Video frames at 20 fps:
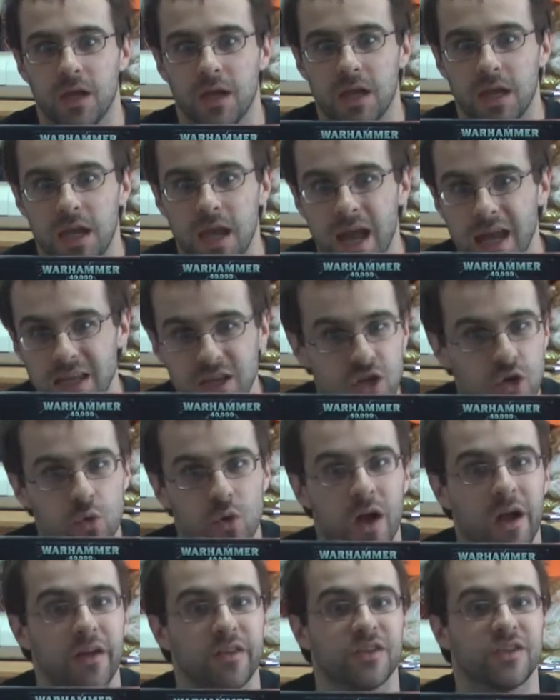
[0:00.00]
Yet
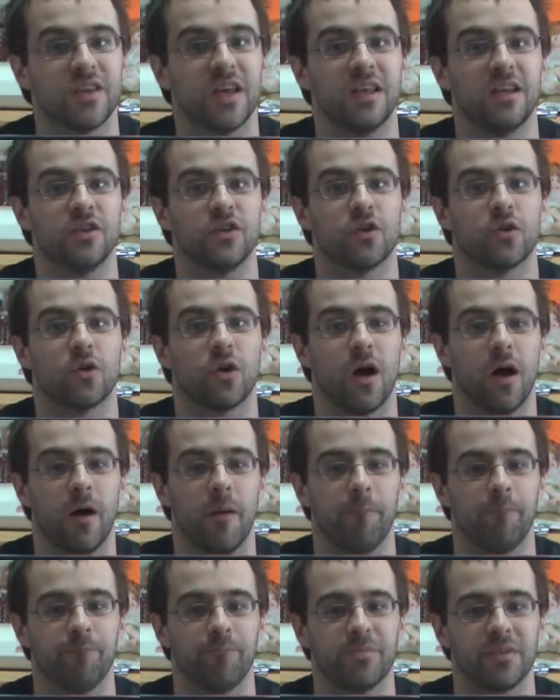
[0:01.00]
you said in your
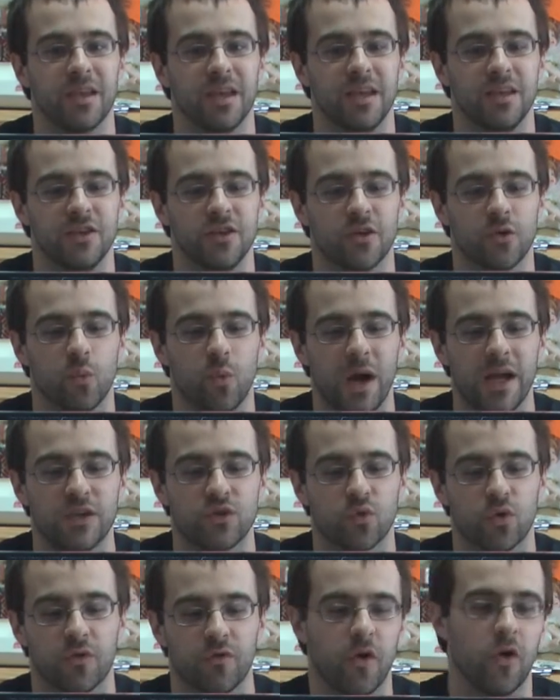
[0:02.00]
um in your white
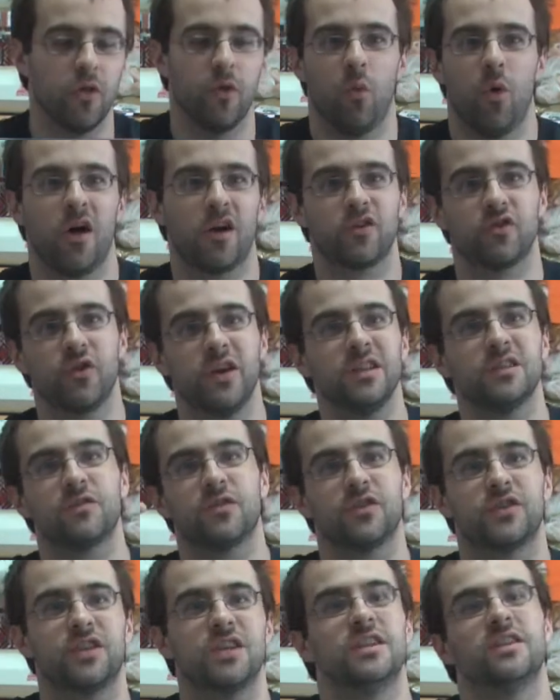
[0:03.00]
dwarf, oh, the water
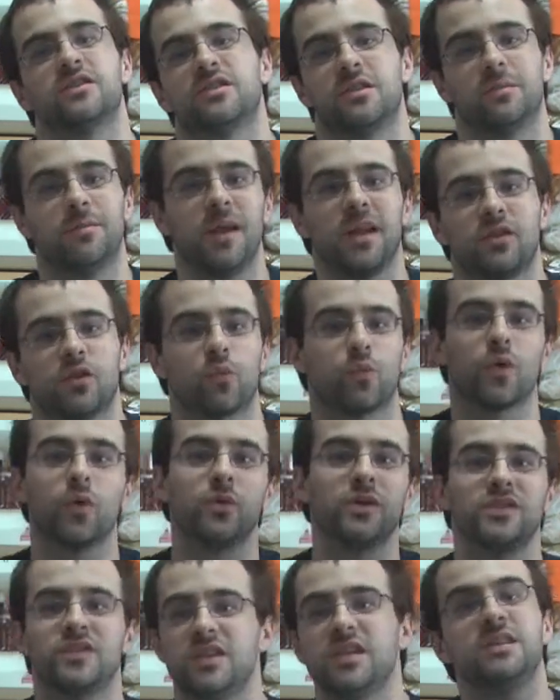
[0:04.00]
transfer sheet is to make the
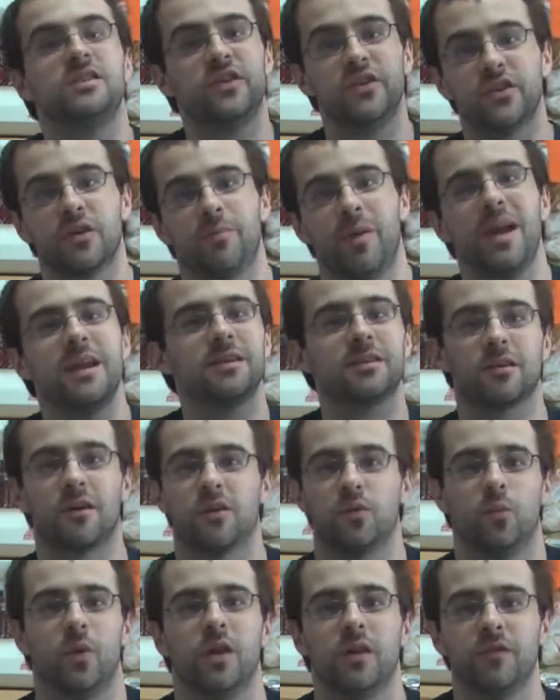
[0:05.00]
runes easier to paint
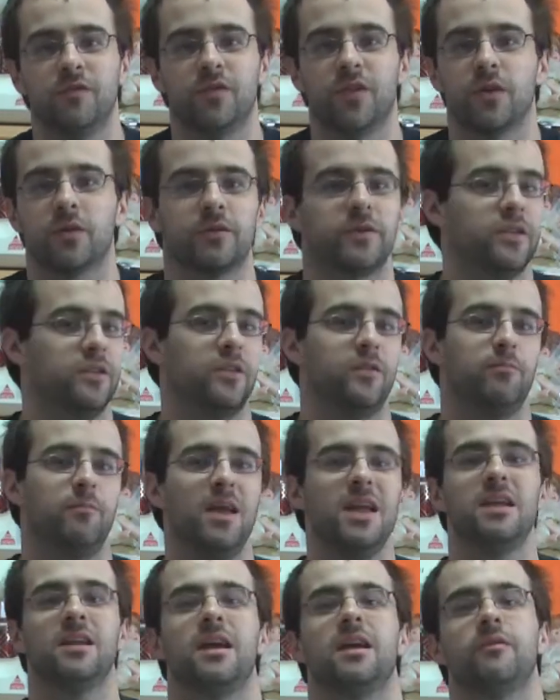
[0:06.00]
on. Well, if they're to
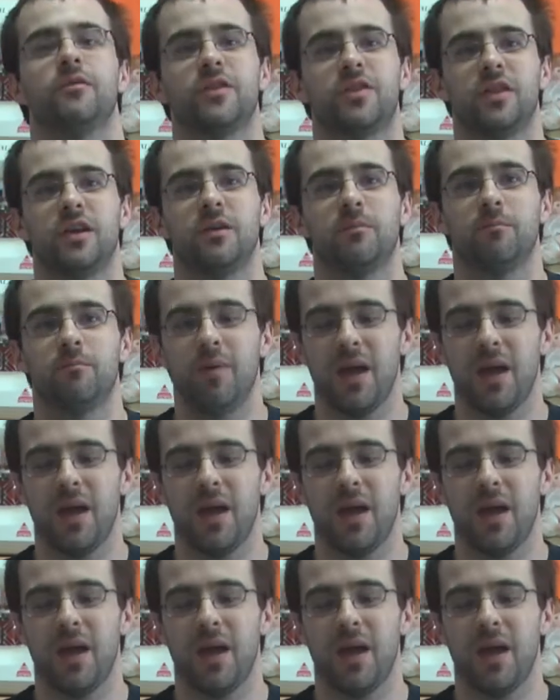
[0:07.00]
make everything